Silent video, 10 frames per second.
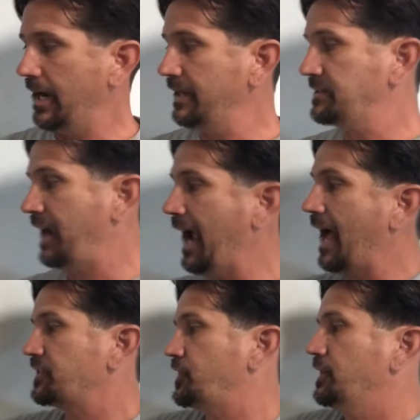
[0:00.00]

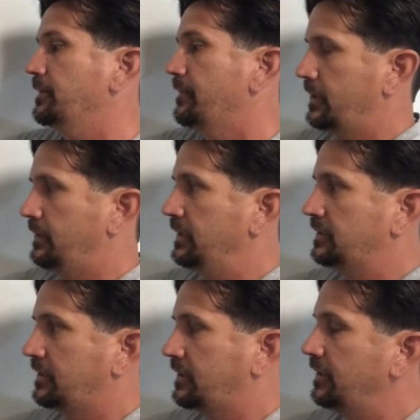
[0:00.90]
attach
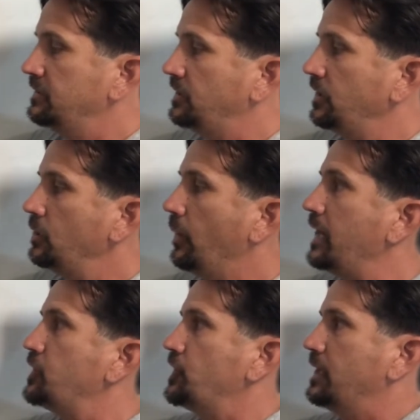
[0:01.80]
this
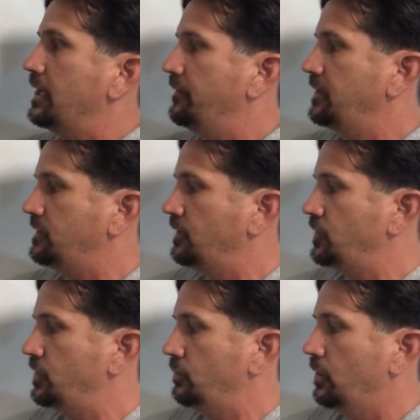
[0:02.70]
continuation of the
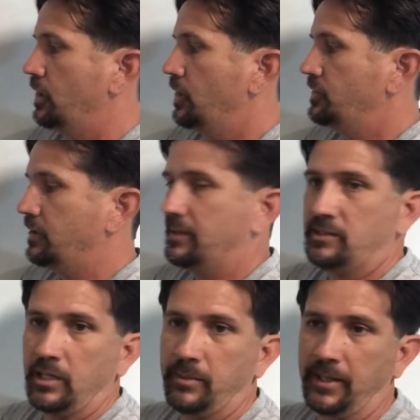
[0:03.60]
tissue to the
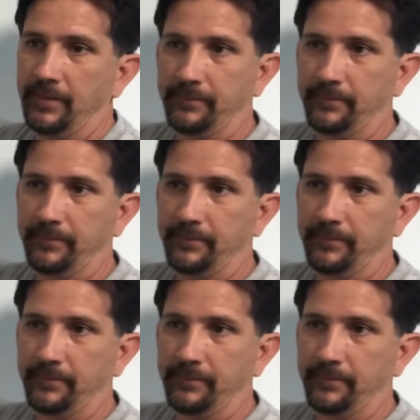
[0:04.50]
tibia.